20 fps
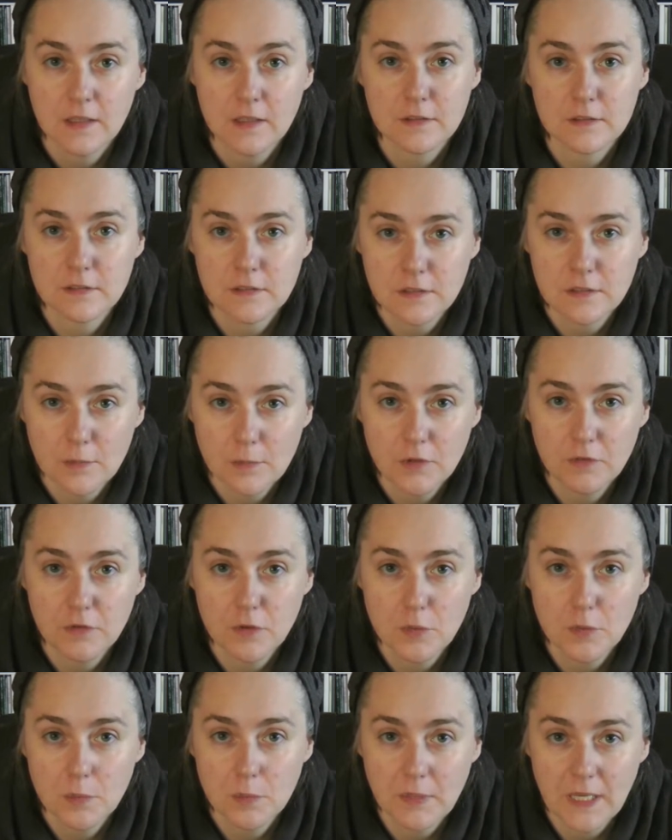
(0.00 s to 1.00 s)
Some of
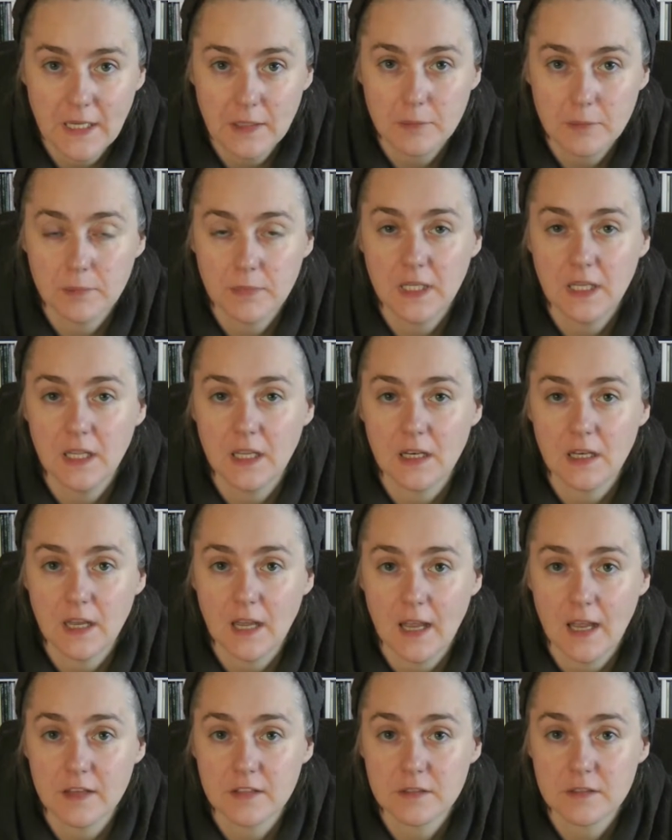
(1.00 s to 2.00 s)
you mailed me and
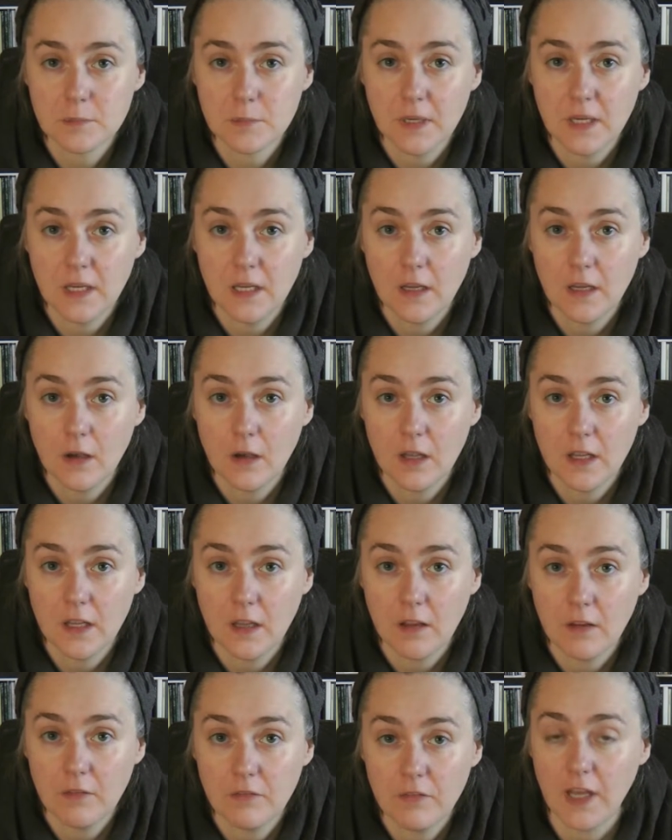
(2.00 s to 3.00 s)
asked me
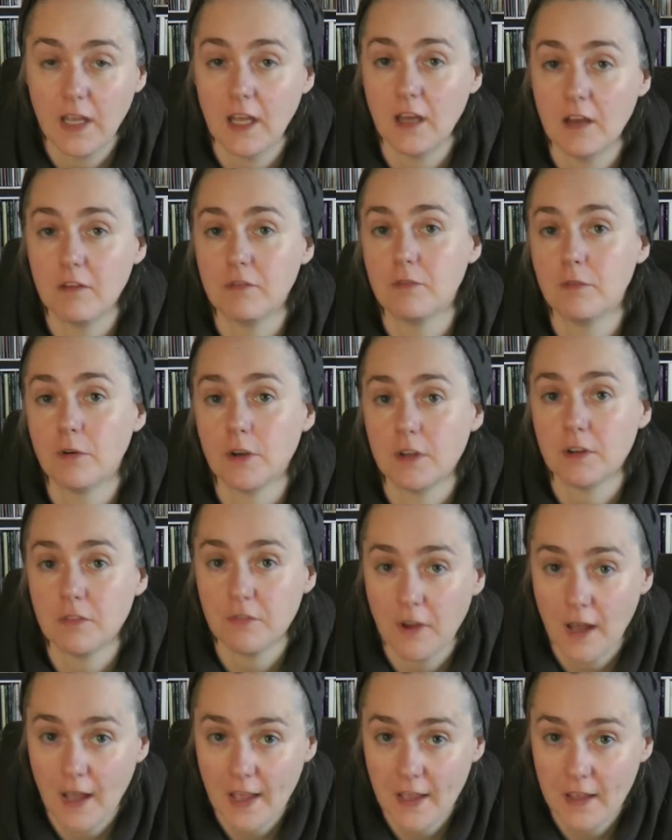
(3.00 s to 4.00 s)
if I have
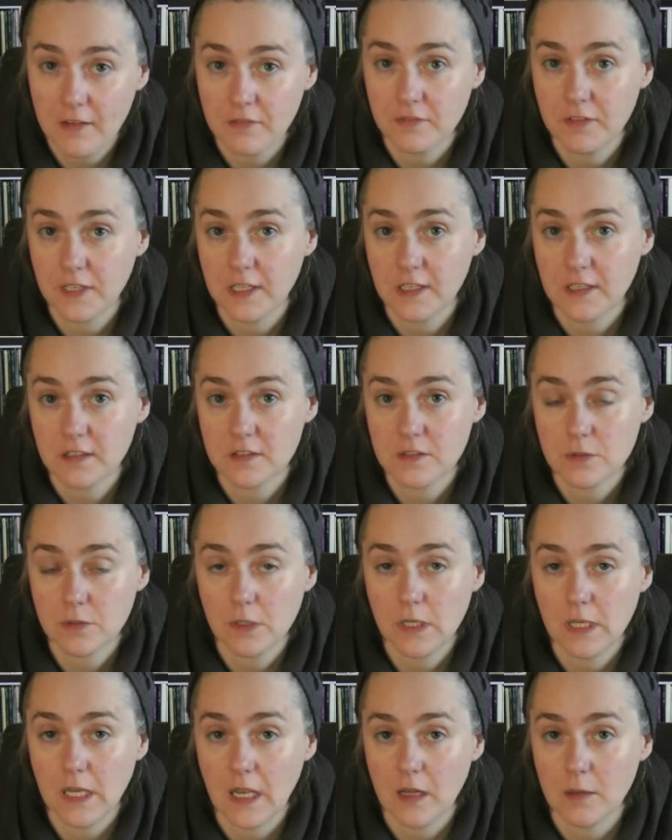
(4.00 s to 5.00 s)
45 next
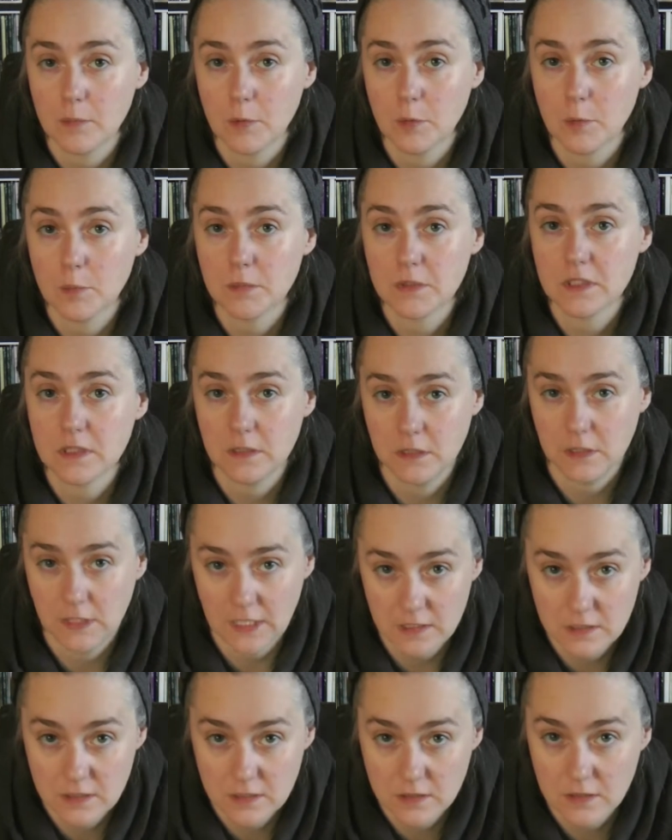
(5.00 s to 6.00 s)
to the albums.
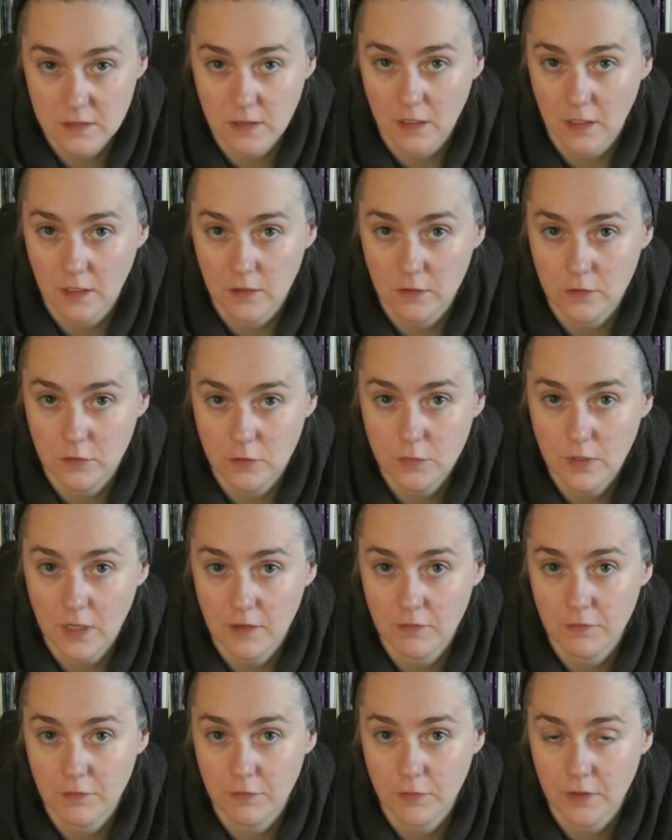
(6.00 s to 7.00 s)
Yes, I do
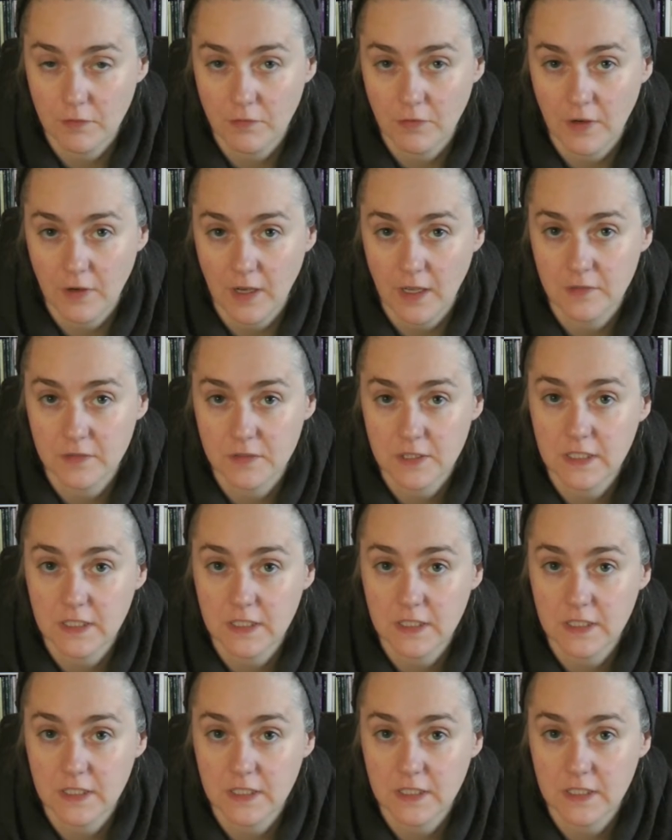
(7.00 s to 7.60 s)
have 45s.